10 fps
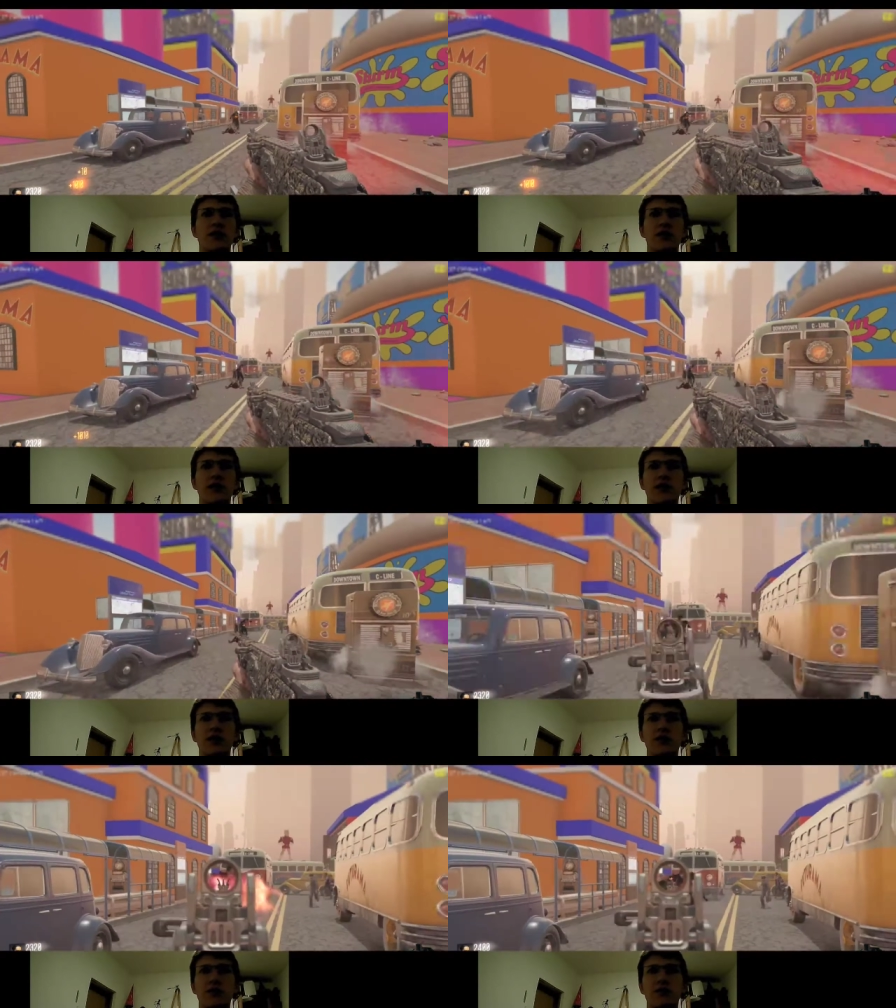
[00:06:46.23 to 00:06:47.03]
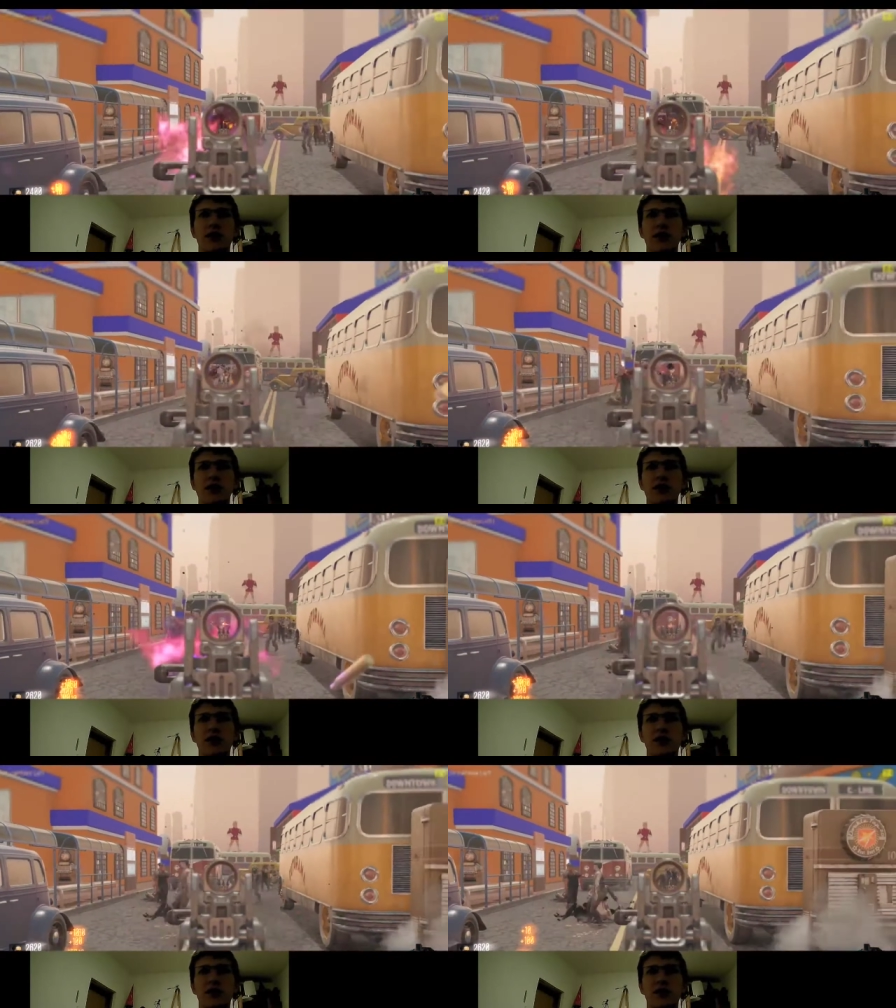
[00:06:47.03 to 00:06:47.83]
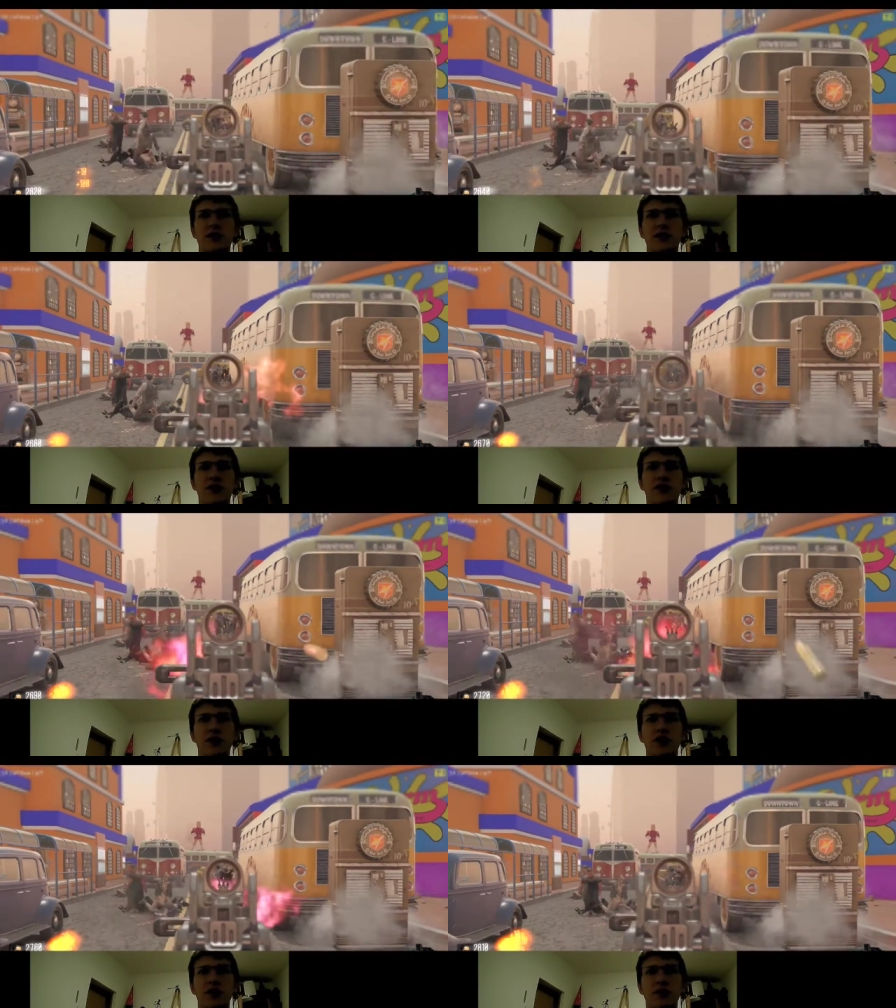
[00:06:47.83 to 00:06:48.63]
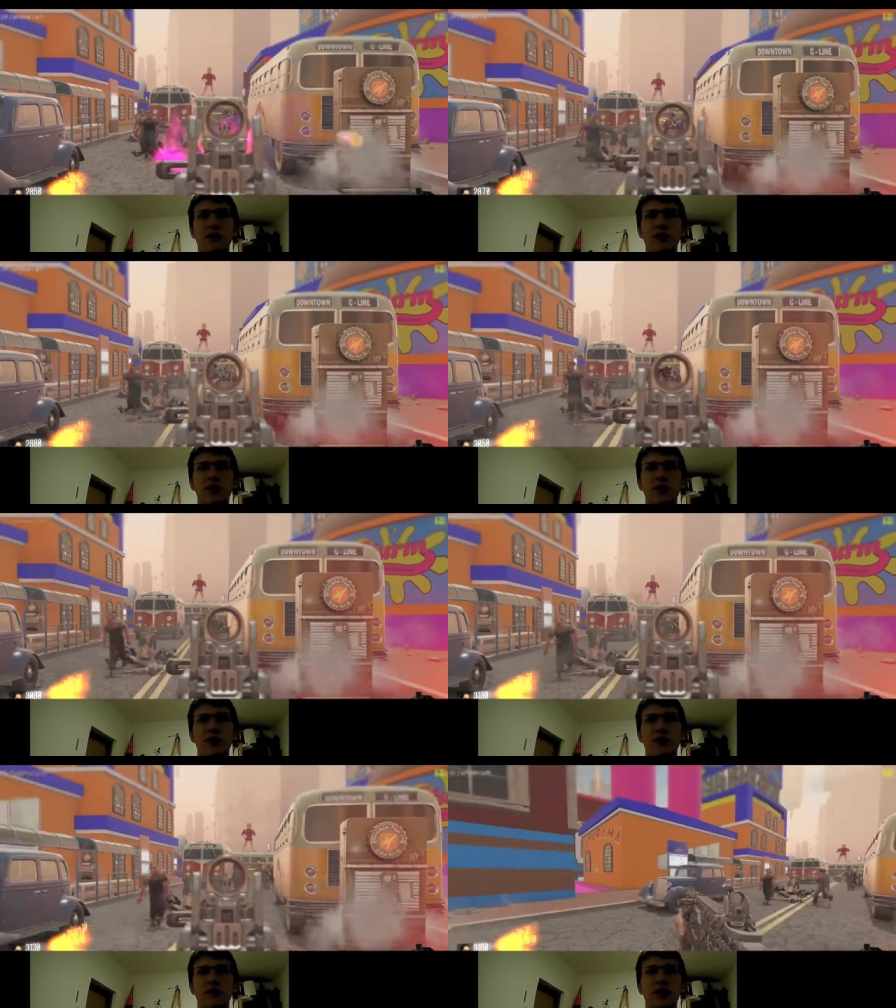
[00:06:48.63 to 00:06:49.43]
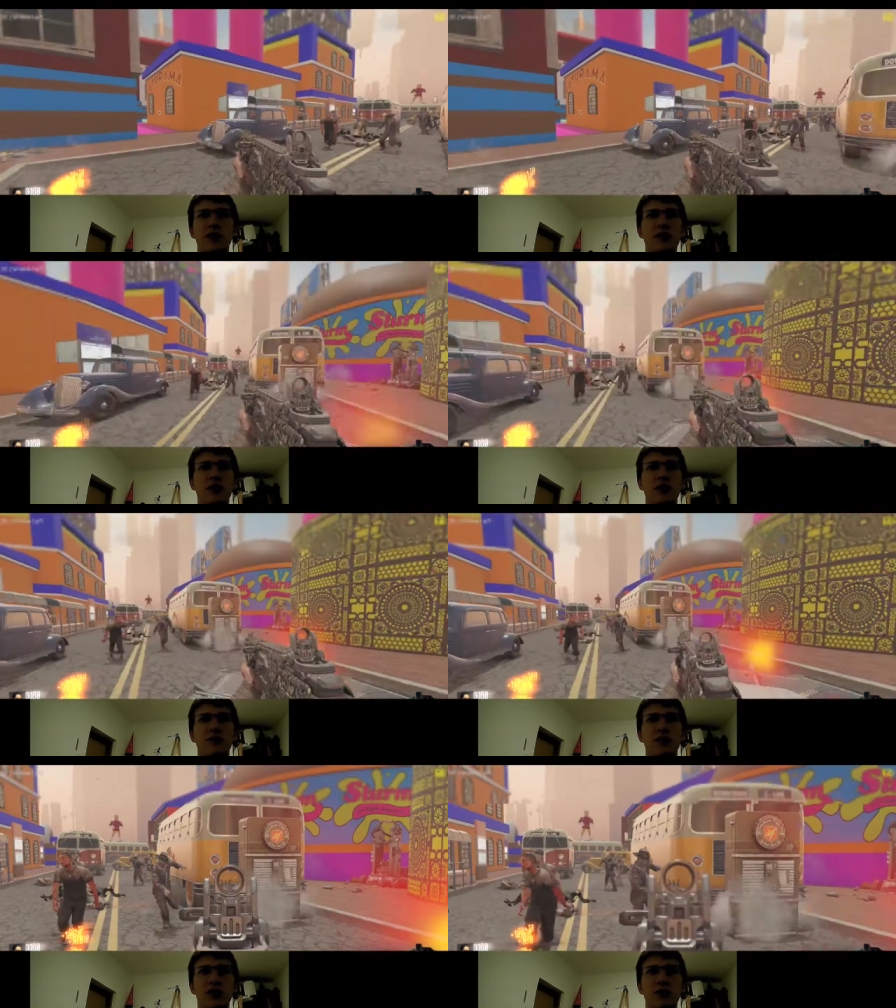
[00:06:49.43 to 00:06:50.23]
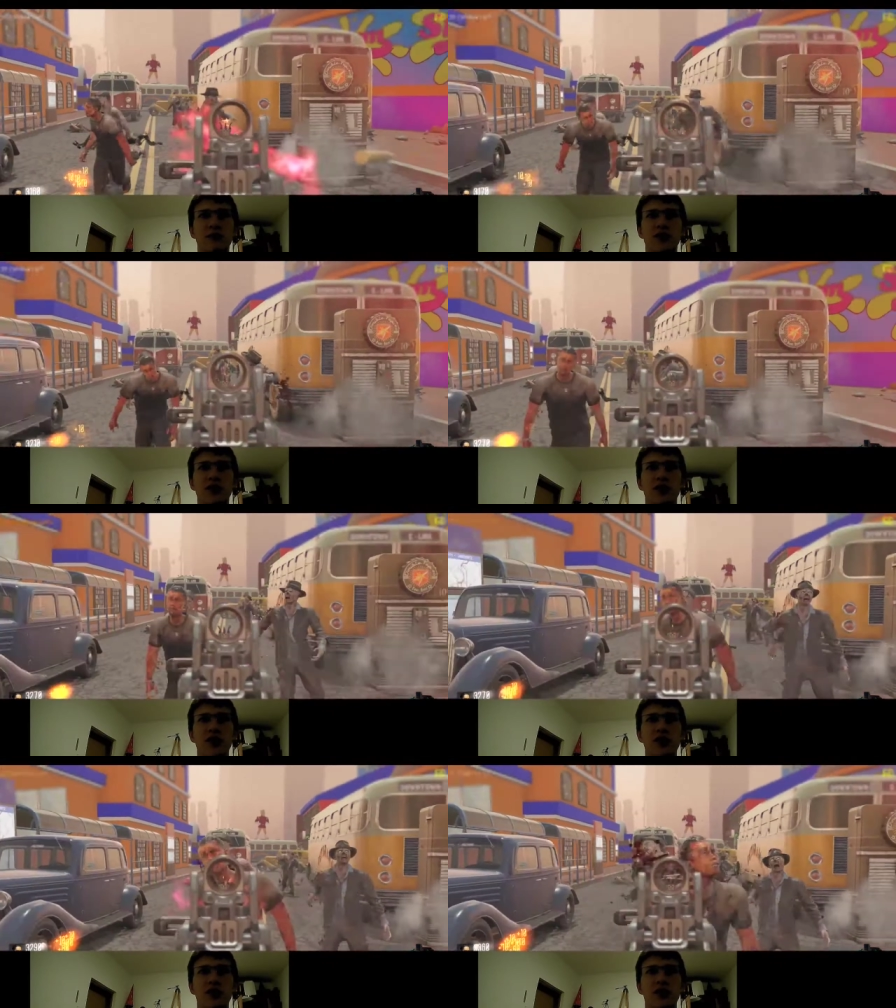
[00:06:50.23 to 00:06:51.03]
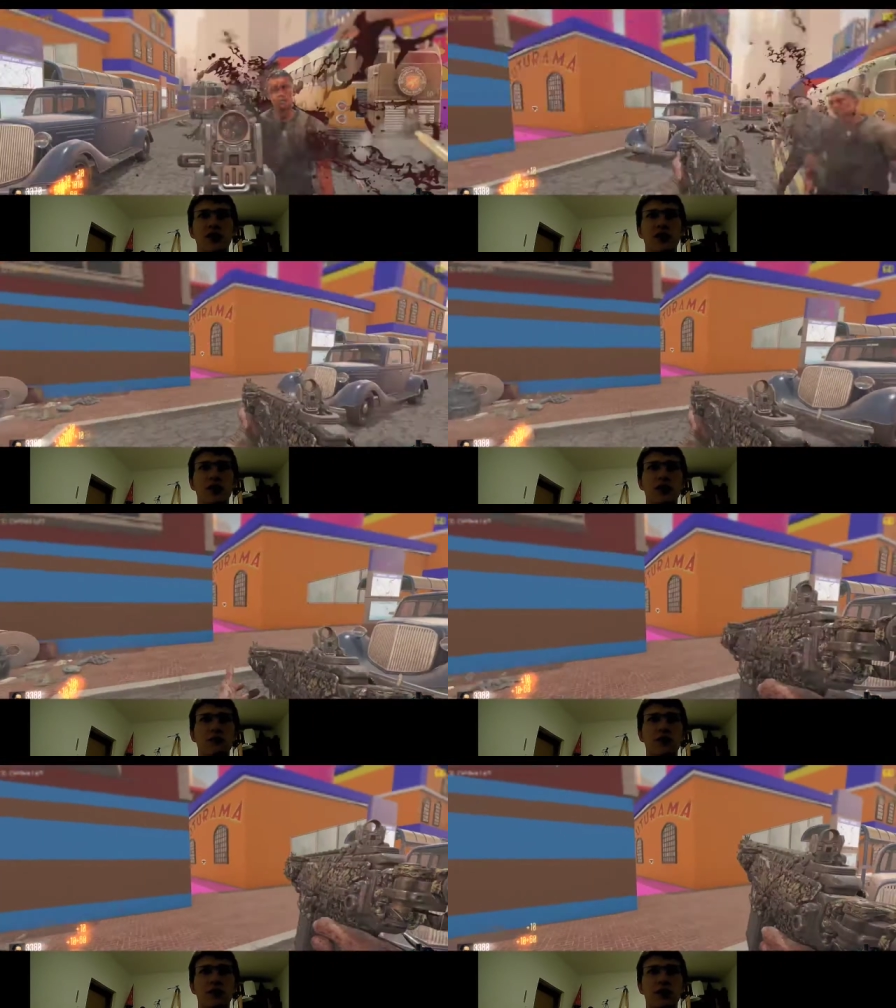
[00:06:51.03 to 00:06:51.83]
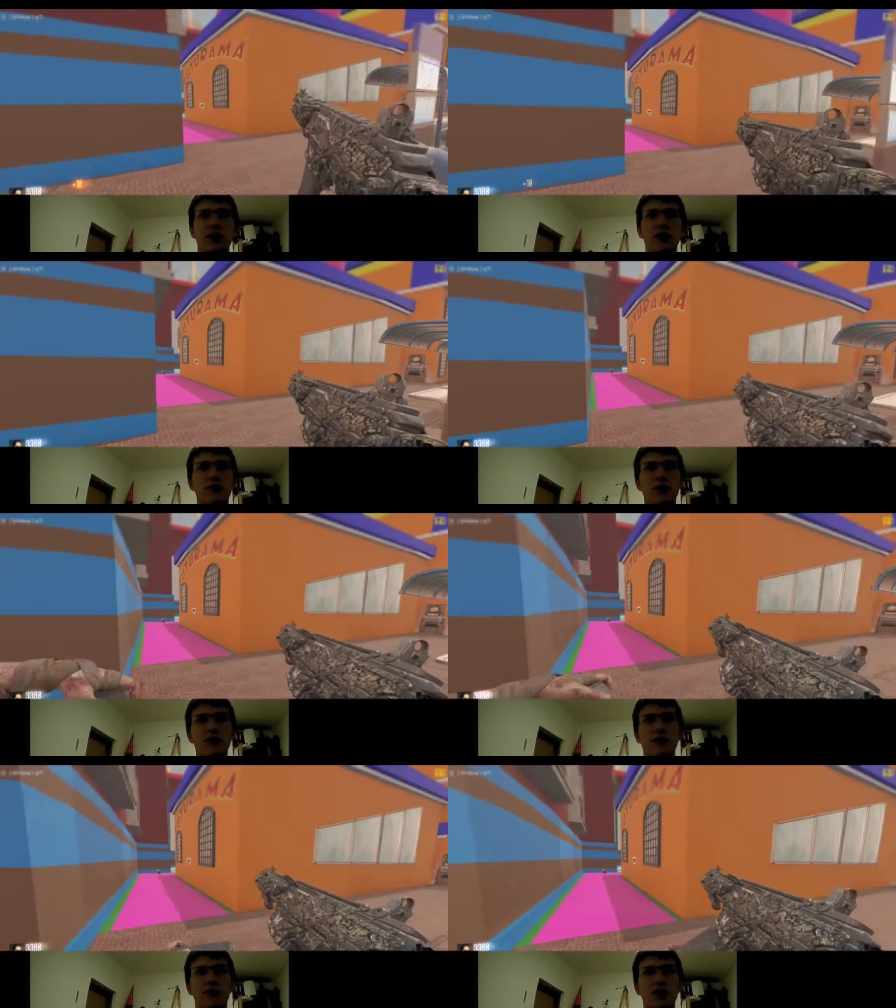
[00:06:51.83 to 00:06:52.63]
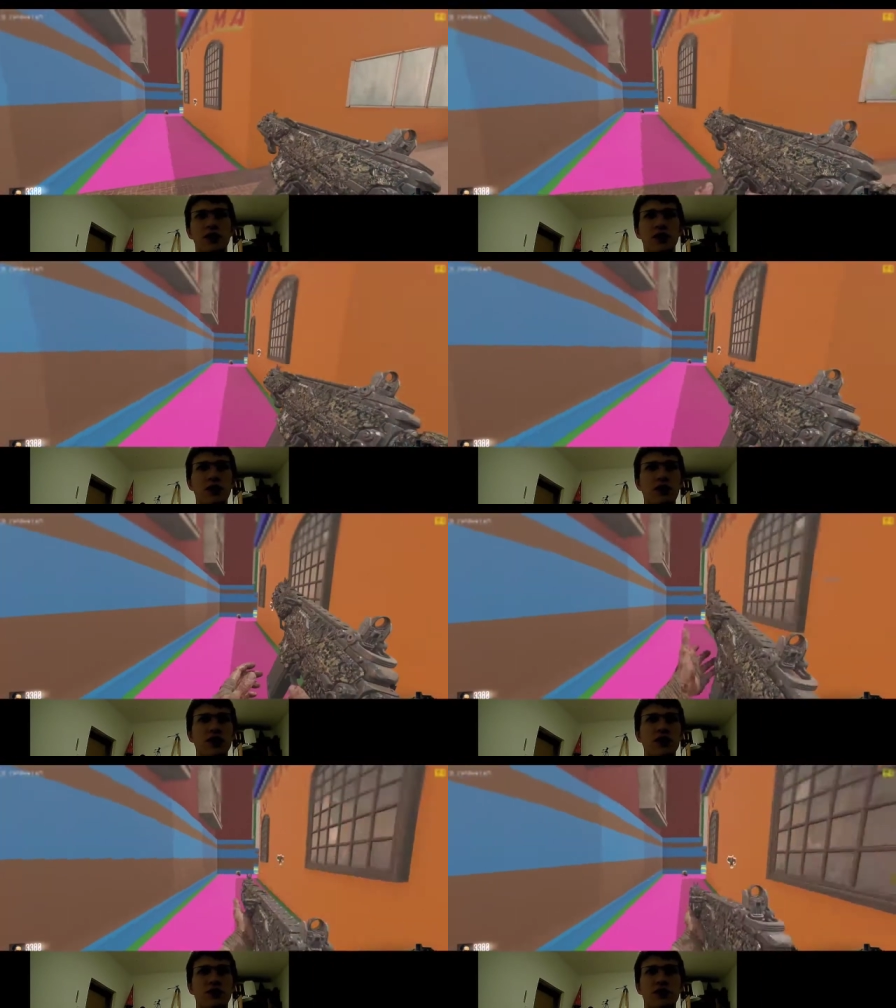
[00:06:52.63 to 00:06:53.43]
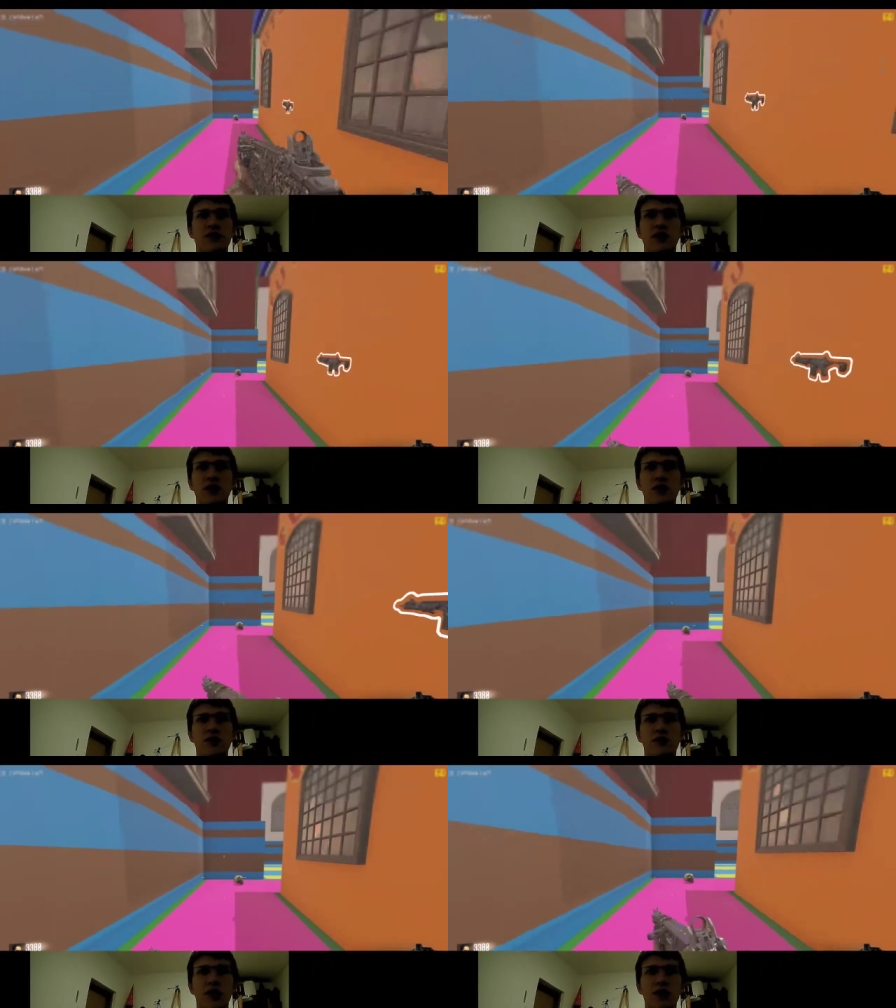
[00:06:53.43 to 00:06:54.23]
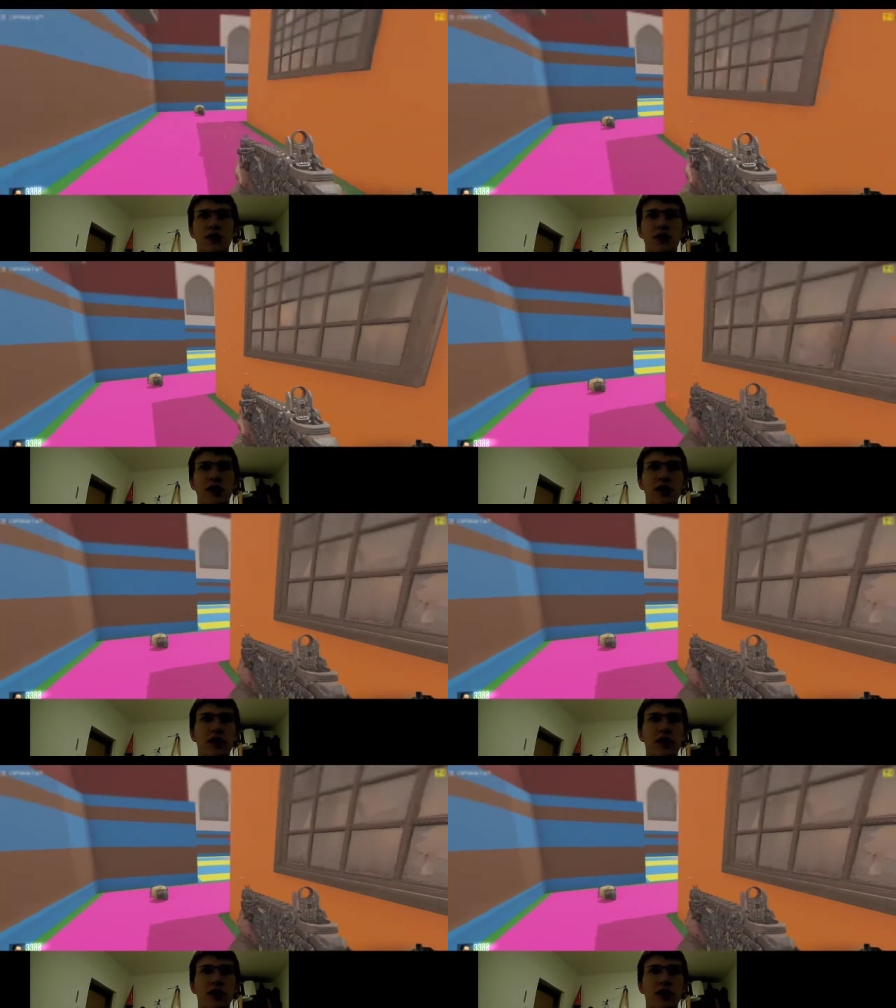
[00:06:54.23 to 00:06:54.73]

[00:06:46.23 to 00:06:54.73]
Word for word: I really like this map. I like these uh, very fictional maps that are still based on some some franchise. Probably there won't be a lawsuit if they are smart.